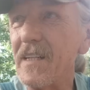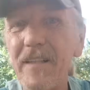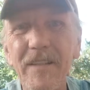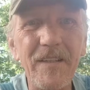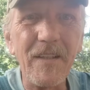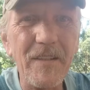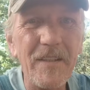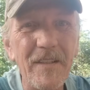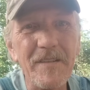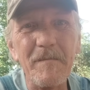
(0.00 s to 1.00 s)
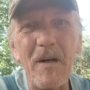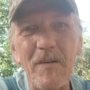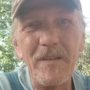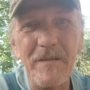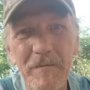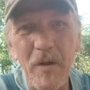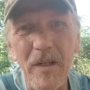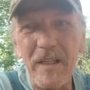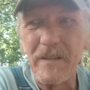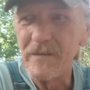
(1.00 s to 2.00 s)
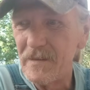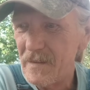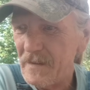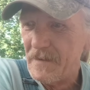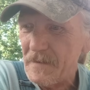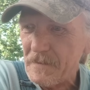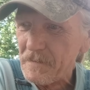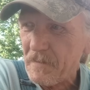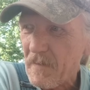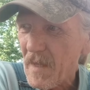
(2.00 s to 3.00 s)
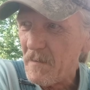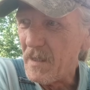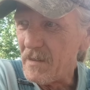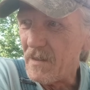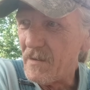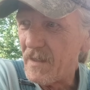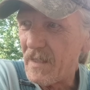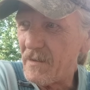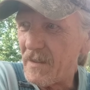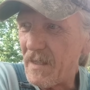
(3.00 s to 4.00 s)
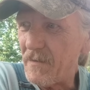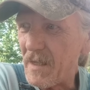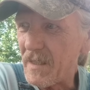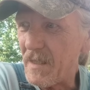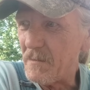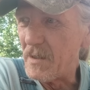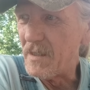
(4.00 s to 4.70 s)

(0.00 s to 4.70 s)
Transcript: here you go, here's the motor, put it in. But you know, I don't have that kind of money